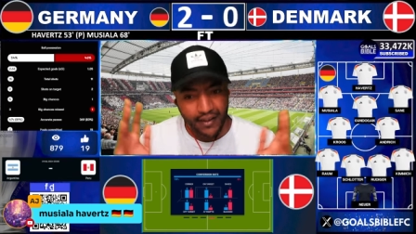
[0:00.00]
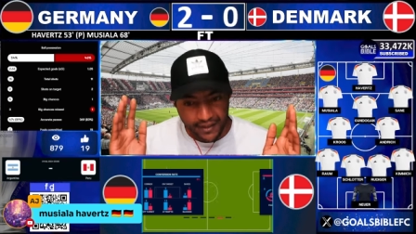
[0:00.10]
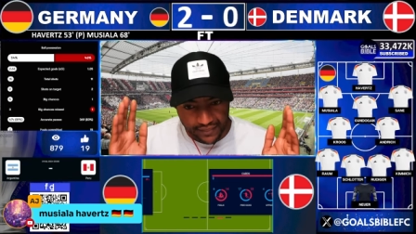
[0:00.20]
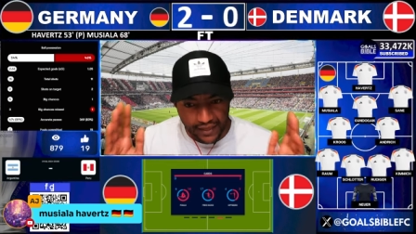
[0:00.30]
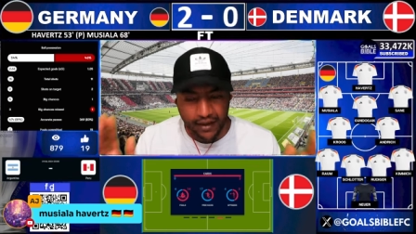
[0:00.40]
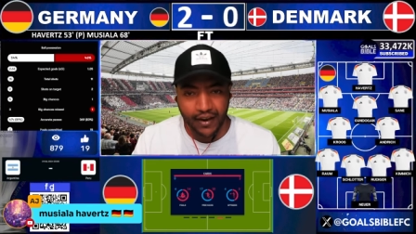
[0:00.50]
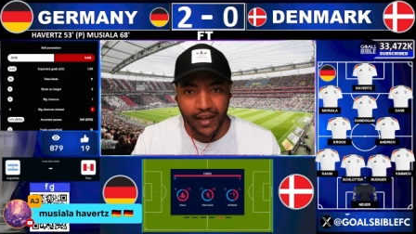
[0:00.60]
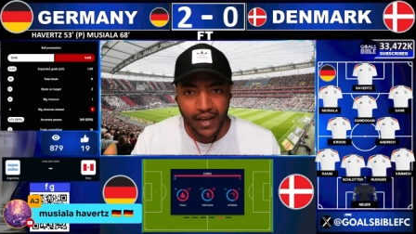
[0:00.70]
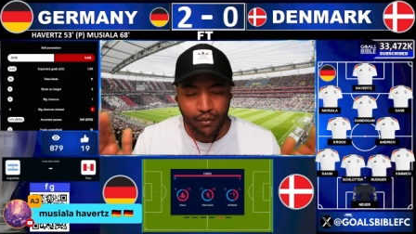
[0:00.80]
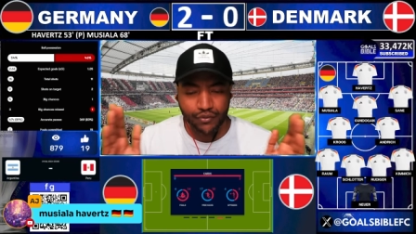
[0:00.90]
and they
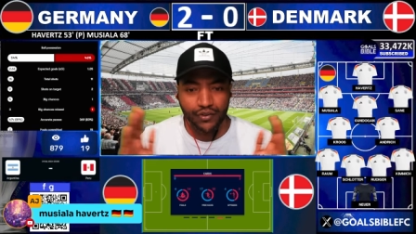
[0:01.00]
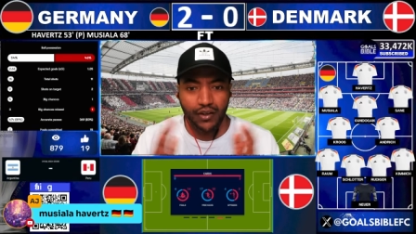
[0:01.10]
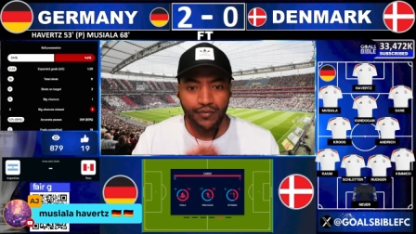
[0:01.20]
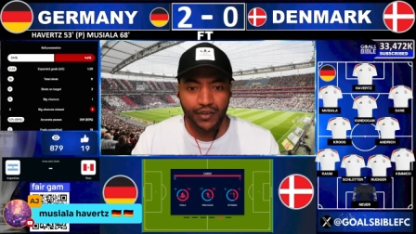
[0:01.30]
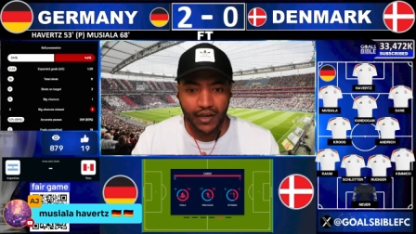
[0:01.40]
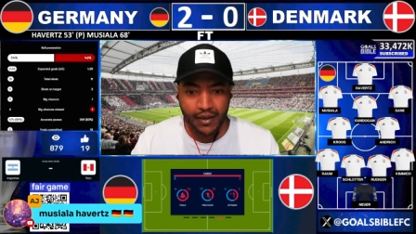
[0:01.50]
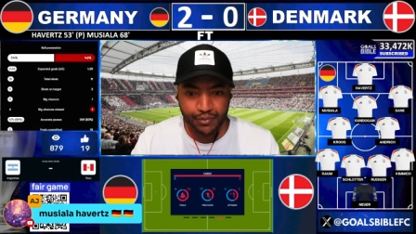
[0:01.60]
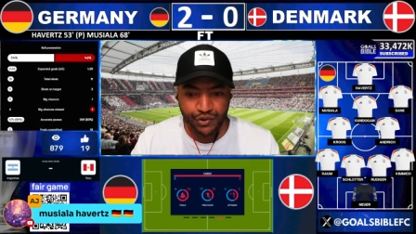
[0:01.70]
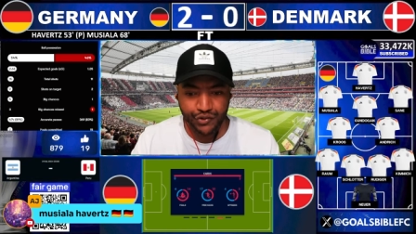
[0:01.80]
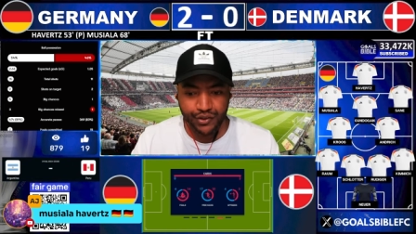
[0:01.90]
are out of the
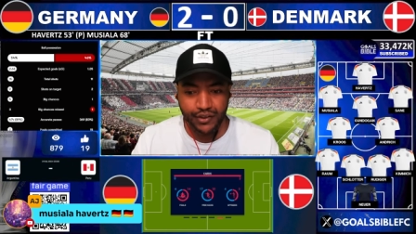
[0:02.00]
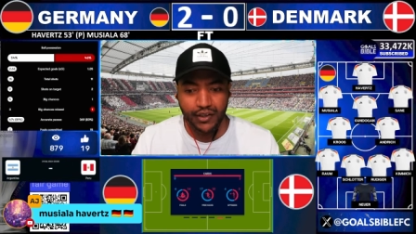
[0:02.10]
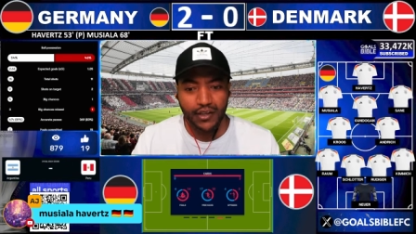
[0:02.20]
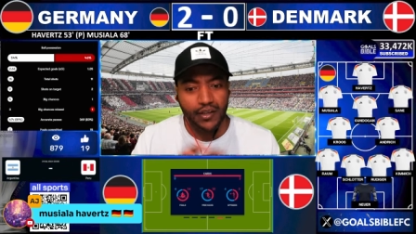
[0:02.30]
competition